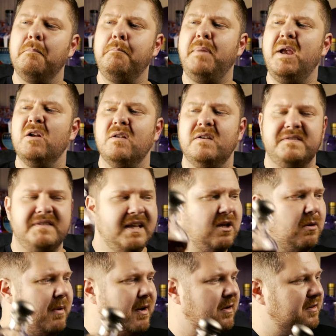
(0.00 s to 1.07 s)
Peerless
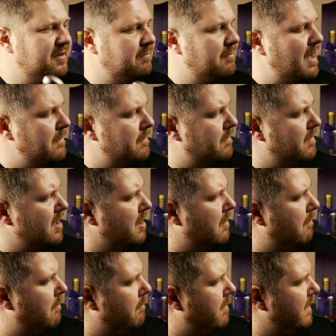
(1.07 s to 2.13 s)
single barrels, my
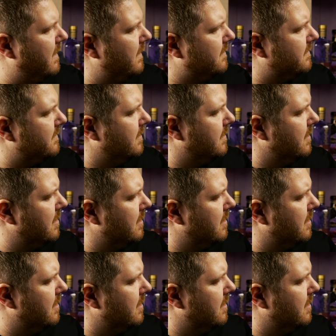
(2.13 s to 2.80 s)
biggest